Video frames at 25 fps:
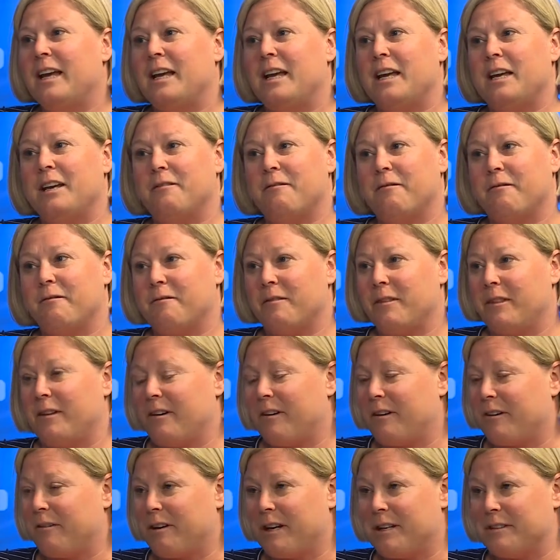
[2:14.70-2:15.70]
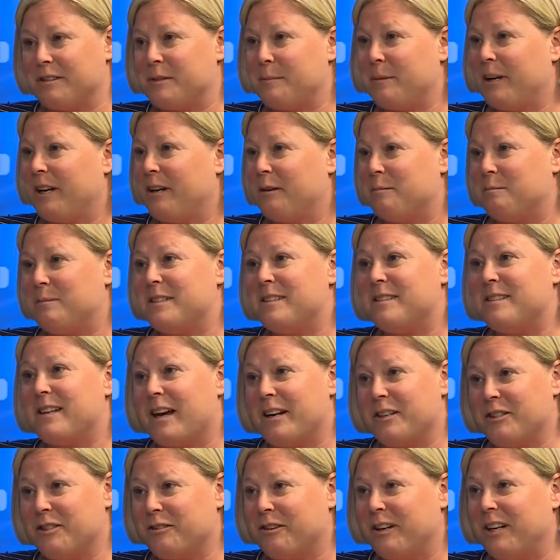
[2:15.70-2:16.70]
if their grounds become
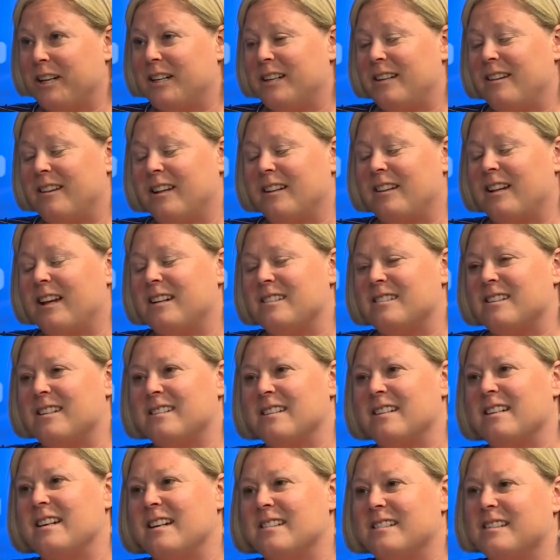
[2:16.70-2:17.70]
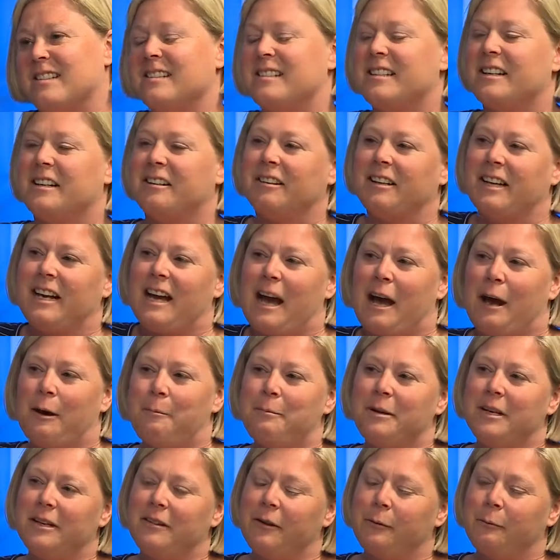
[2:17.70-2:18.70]
saturated, then that doesn't necessarily
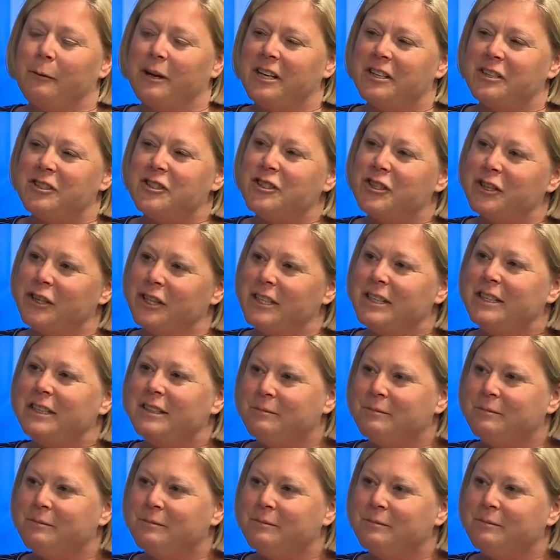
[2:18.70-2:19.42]
happen the way it should.